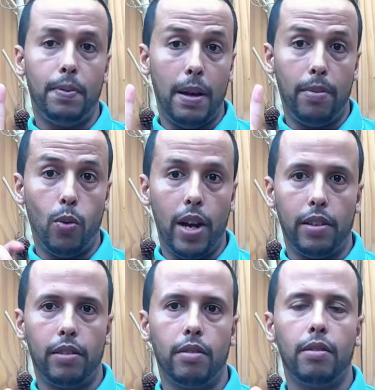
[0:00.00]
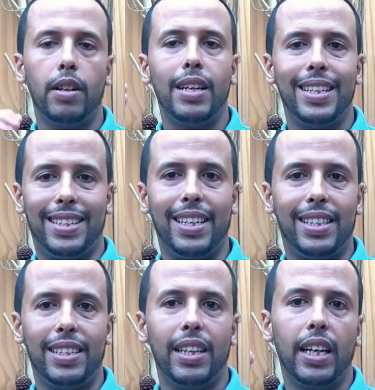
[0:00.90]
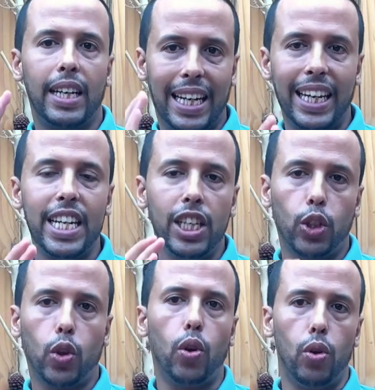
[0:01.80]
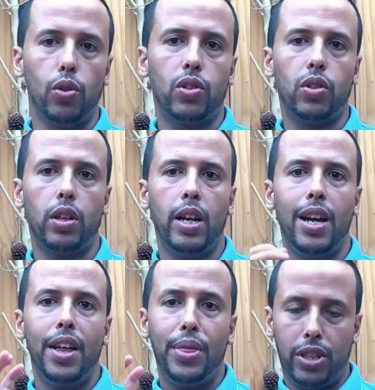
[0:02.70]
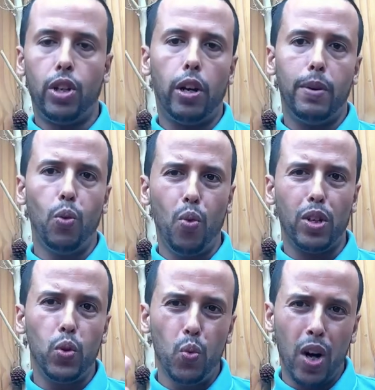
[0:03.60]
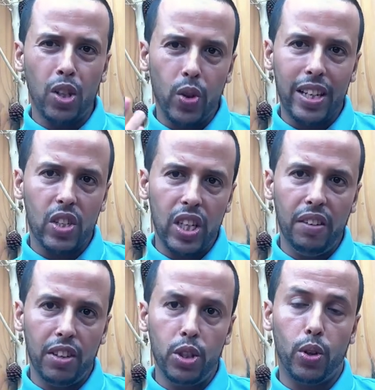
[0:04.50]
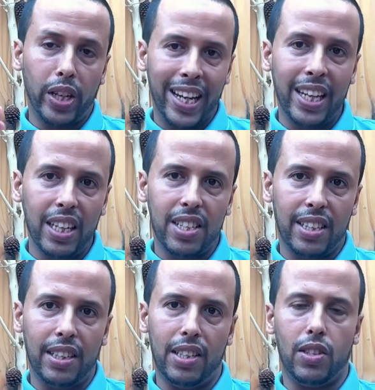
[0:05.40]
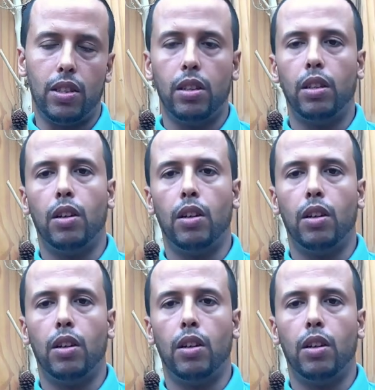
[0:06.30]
number 1, set clear goals. Determine what you want to achieve in your English studies.